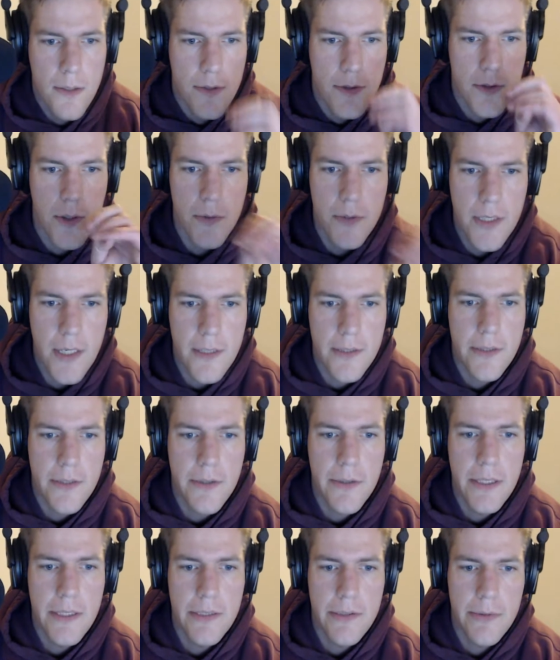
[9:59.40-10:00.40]
So Dr.
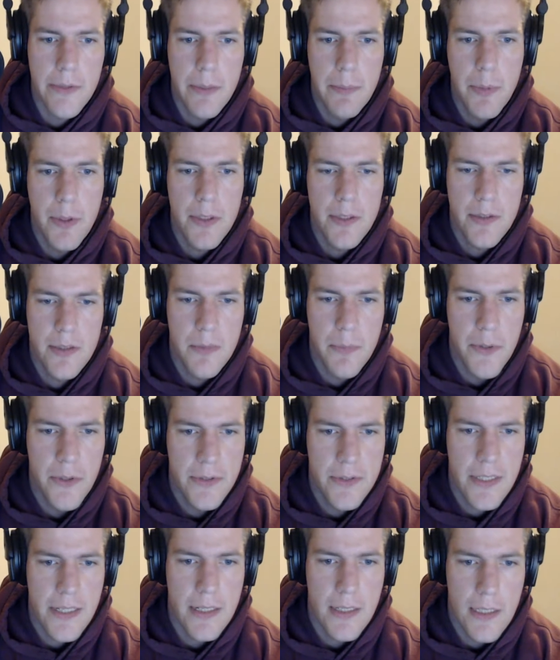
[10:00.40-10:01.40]
History puts this
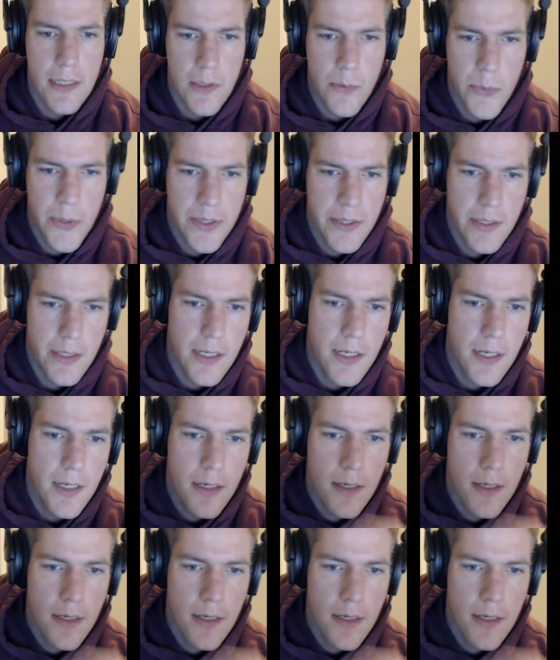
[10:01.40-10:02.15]
most eloquently.